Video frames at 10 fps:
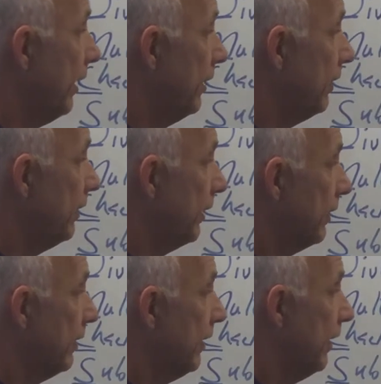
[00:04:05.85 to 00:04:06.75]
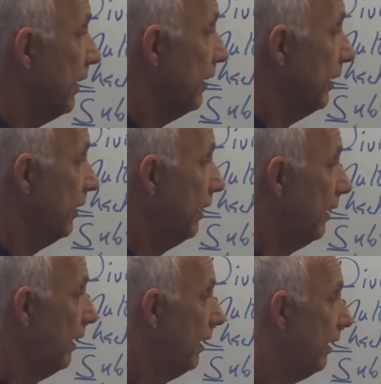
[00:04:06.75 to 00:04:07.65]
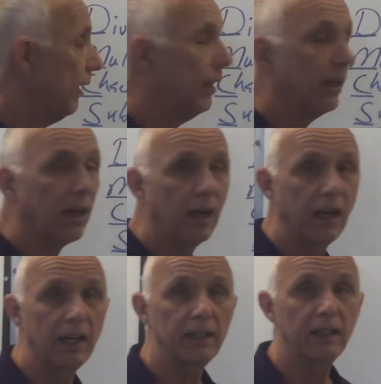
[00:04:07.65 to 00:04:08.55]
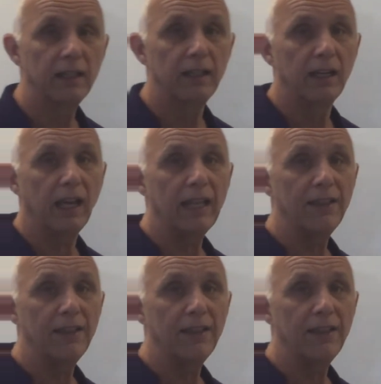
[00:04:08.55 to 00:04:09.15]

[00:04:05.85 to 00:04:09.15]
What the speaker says: is 16. All right, and